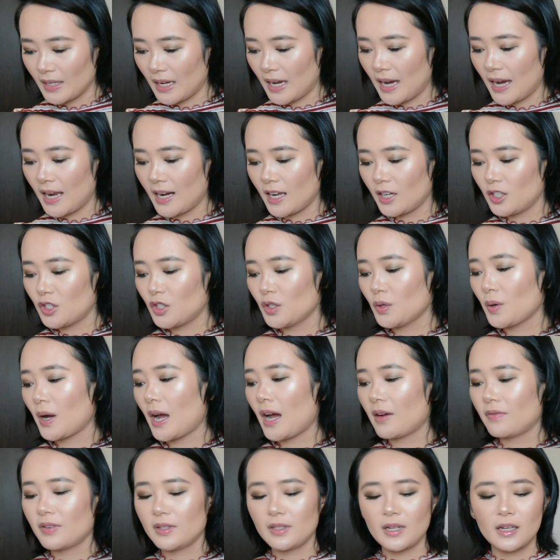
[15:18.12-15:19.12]
And I do
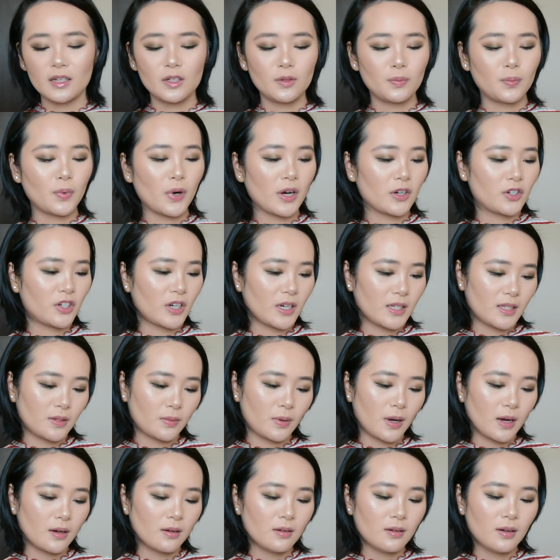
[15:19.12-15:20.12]
have another brush as
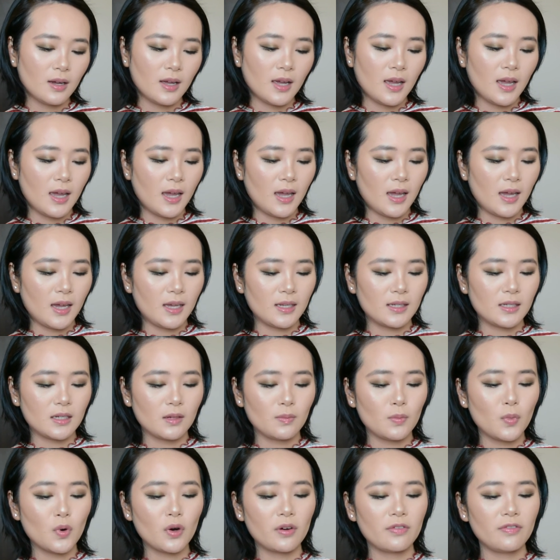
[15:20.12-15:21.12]
well. It's
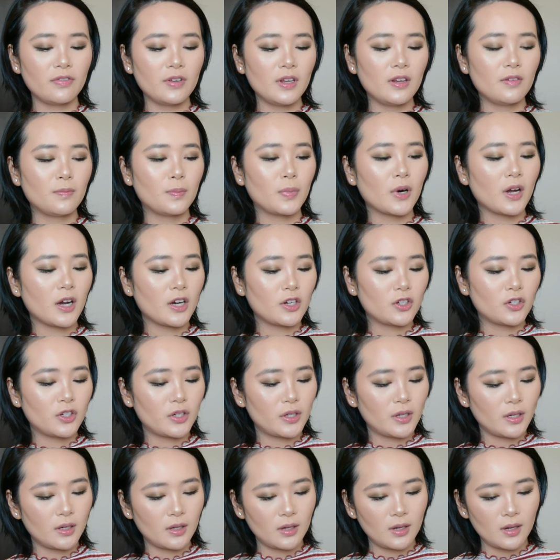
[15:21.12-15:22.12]
the Morphe
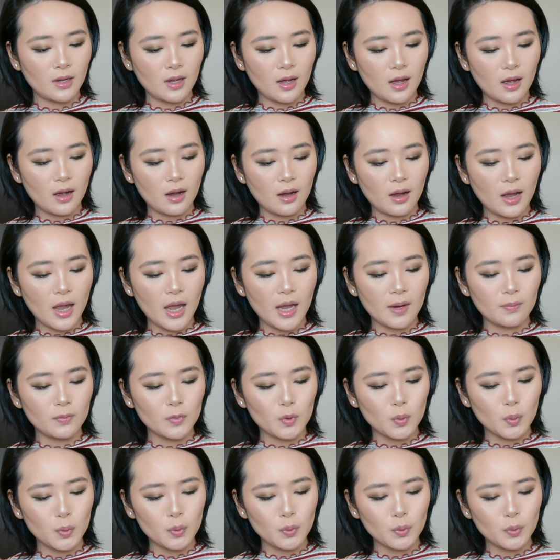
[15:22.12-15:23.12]
brush uh,
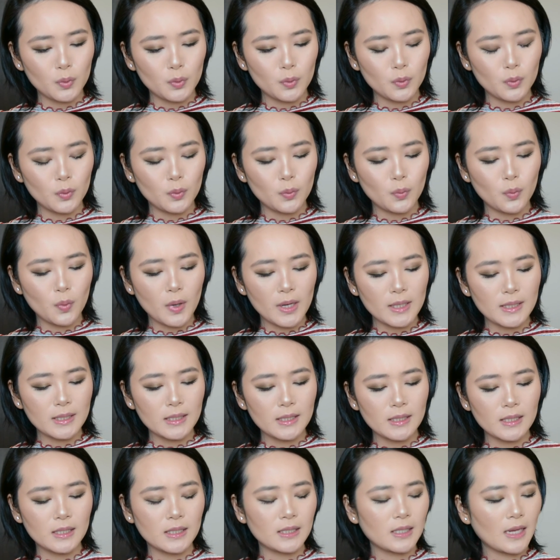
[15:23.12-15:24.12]

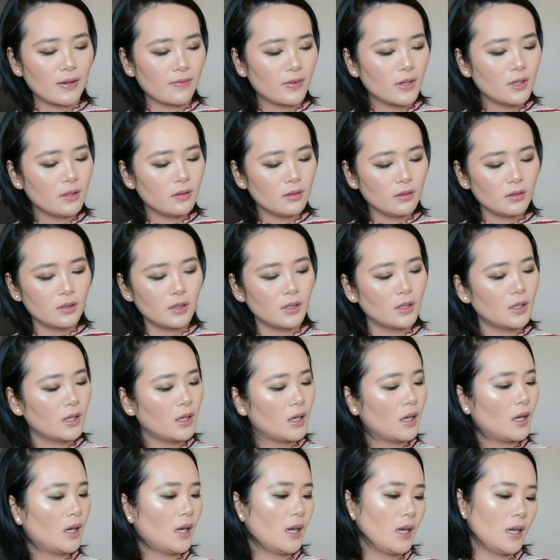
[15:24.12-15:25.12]
M217.
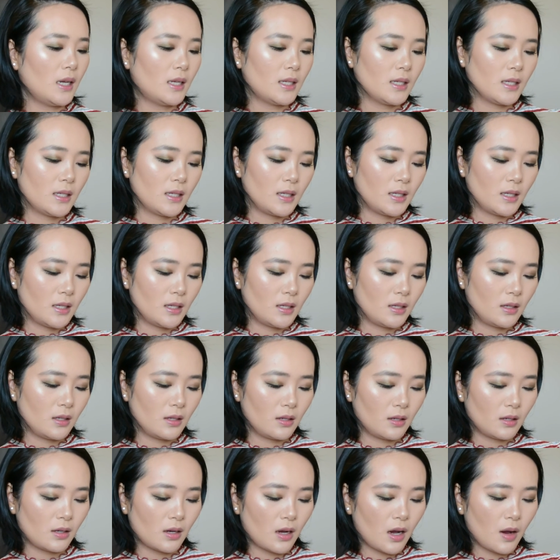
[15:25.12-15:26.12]

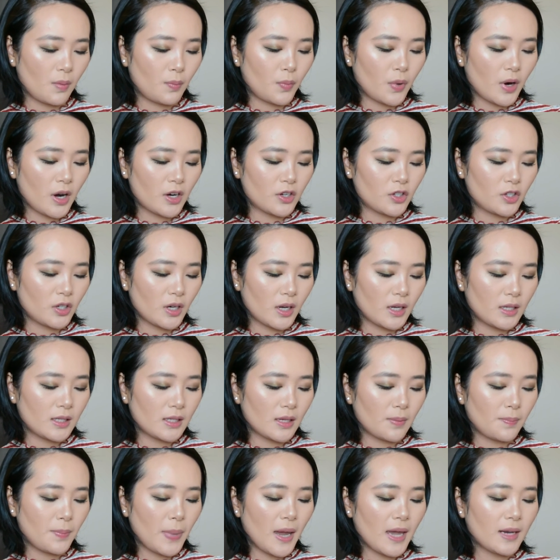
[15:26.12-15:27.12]
It's a brush,
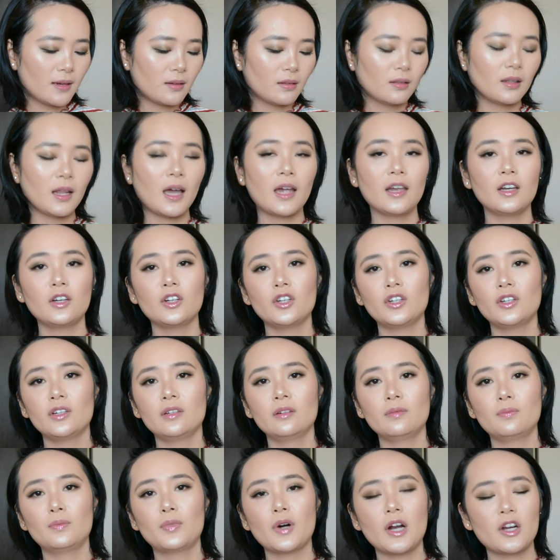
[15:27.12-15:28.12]
it's a bent
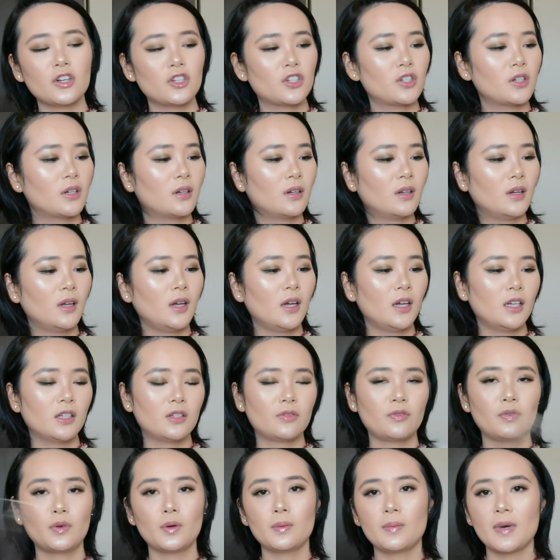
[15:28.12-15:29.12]
liner brush. It's
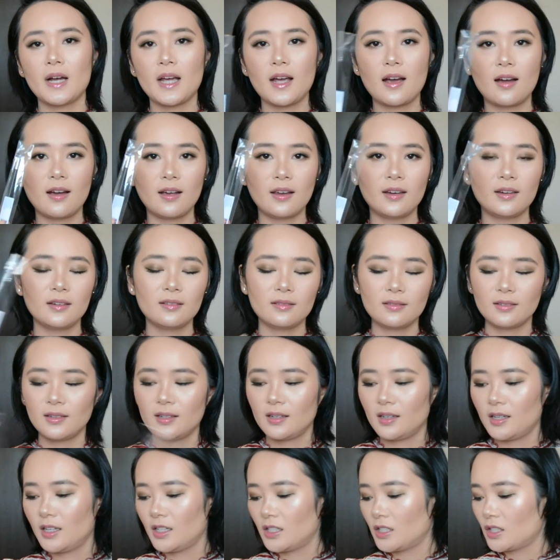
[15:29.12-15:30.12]
for my eye.
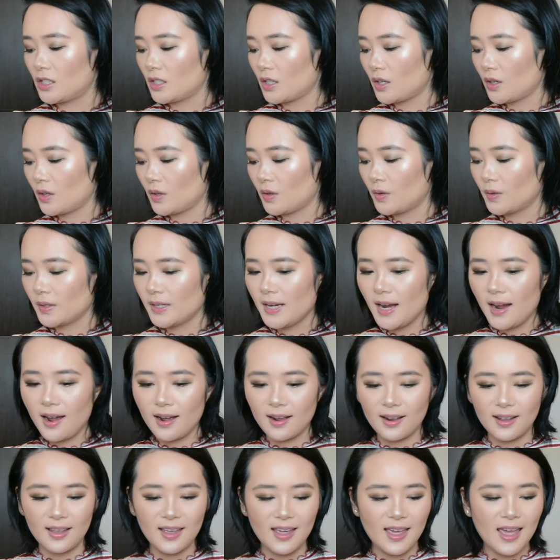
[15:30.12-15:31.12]
So
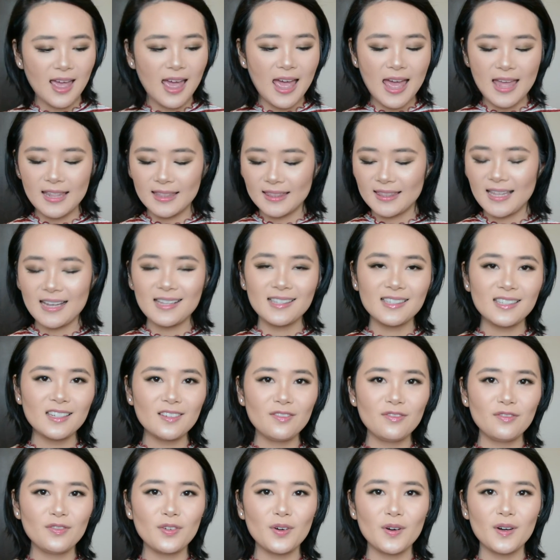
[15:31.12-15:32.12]
yeah, and that's
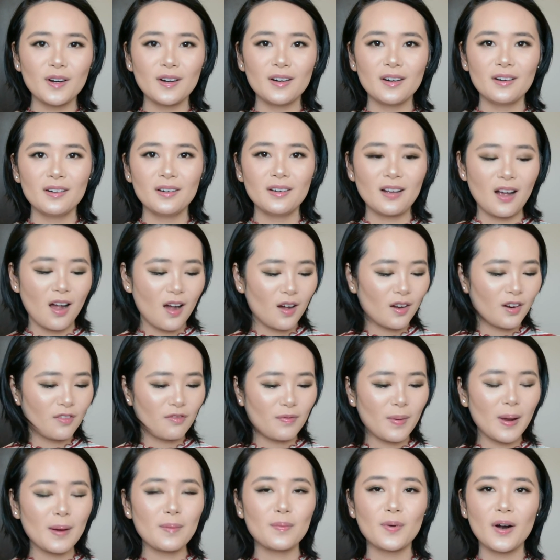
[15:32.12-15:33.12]
it for all
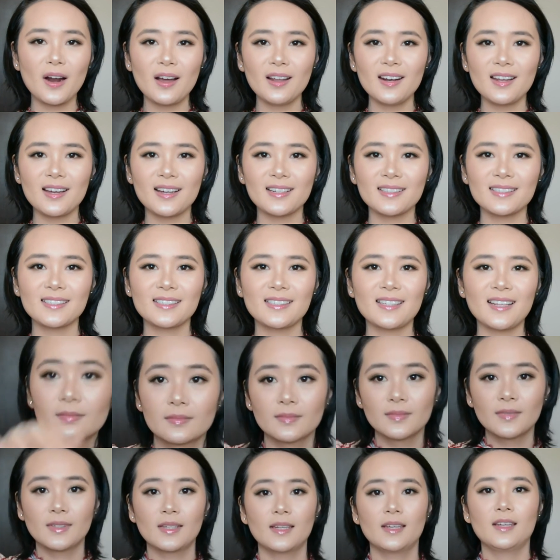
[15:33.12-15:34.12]
of my
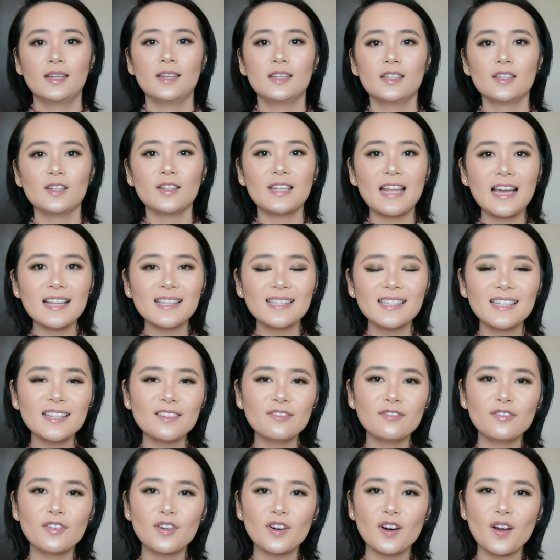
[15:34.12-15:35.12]
products. So that's
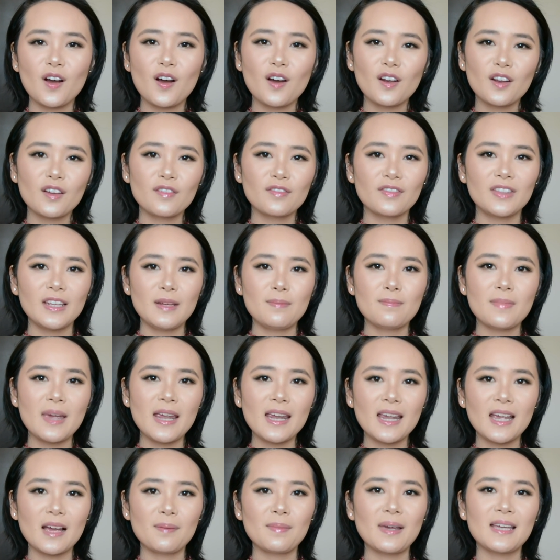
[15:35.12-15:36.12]
it for all of the
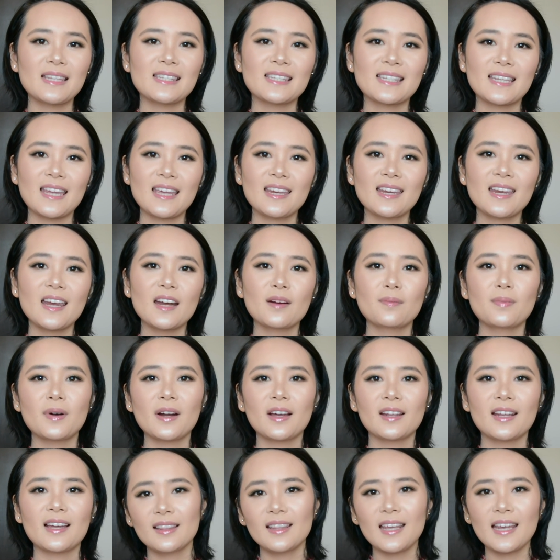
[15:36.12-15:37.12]
makeup and skincare
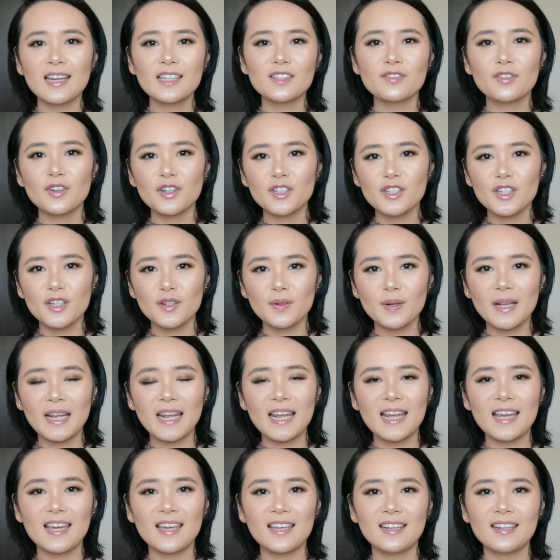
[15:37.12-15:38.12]
products. Thanks for
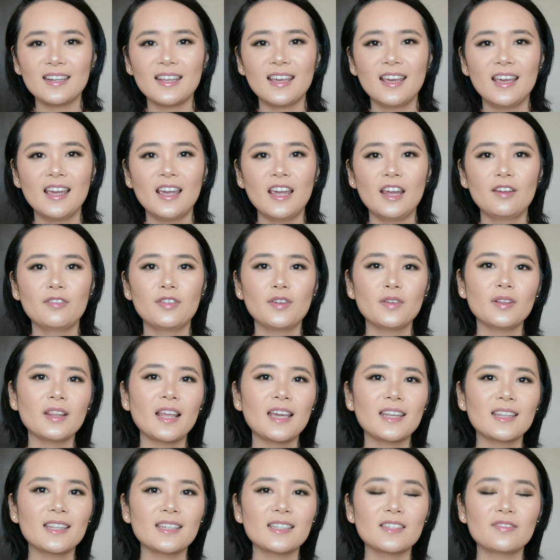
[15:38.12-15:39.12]
tuning in. If you
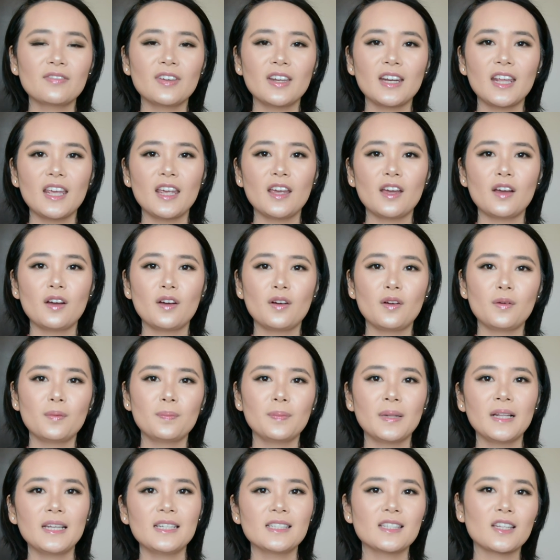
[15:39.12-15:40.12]
like this video,
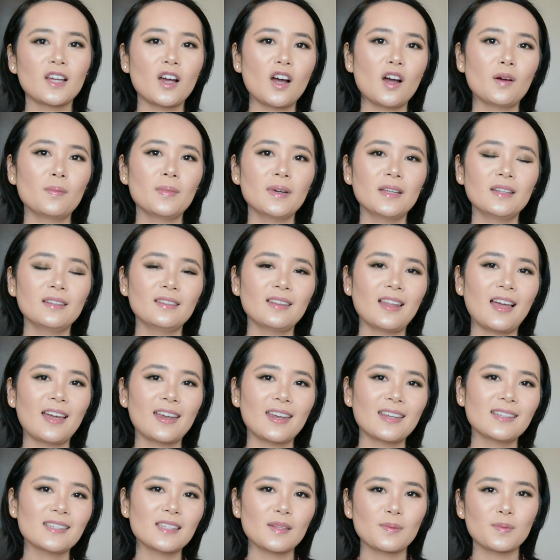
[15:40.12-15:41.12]
please comment,
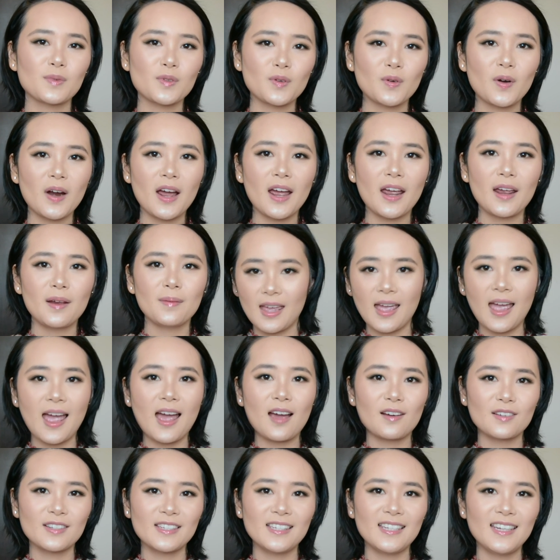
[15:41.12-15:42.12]
like, and subscribe.
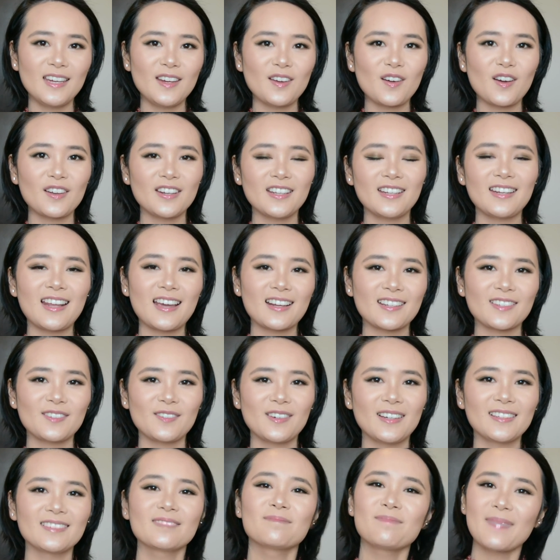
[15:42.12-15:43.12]
I'll see you on the next
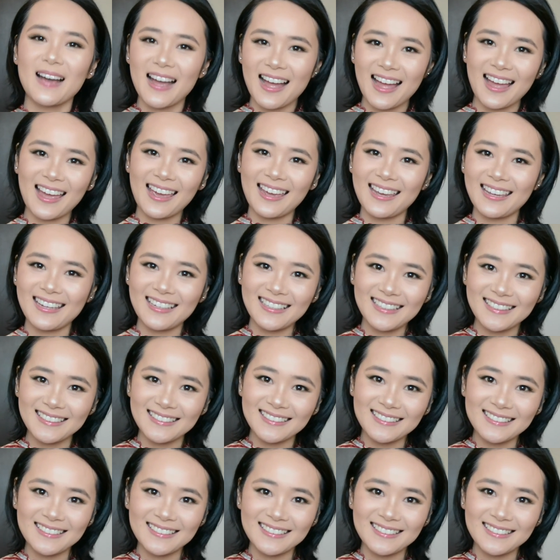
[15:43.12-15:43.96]
one. Bye!